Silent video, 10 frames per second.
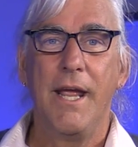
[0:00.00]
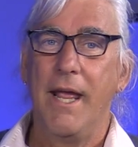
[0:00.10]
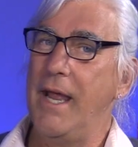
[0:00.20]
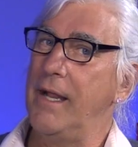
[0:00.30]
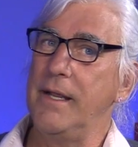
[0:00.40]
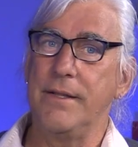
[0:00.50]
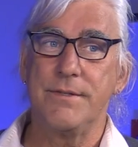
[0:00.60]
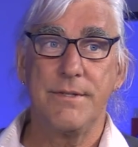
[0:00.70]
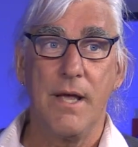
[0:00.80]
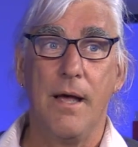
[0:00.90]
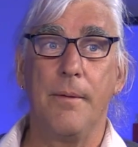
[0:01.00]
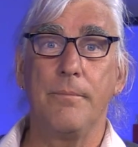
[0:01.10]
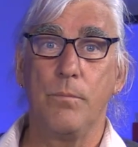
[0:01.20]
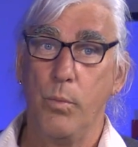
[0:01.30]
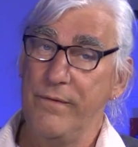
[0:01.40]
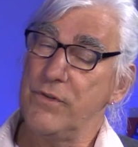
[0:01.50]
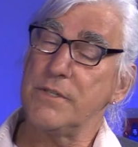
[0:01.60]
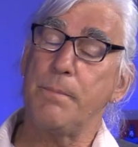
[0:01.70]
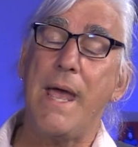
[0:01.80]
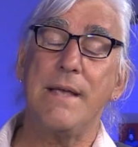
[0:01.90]
and it's um, we've
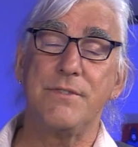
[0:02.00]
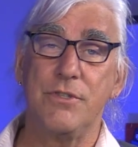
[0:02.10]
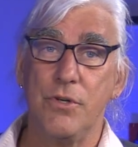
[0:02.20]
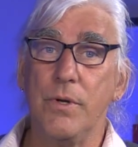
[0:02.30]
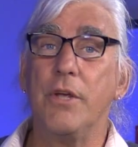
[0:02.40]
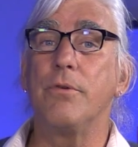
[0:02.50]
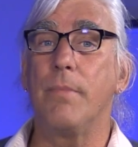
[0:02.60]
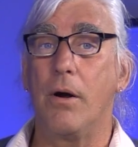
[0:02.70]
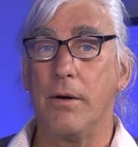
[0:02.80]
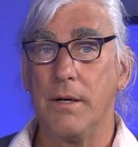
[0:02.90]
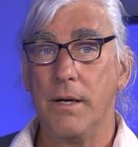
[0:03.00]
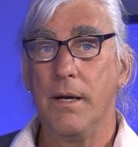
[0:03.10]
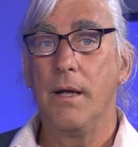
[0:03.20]
just passed the two-year mark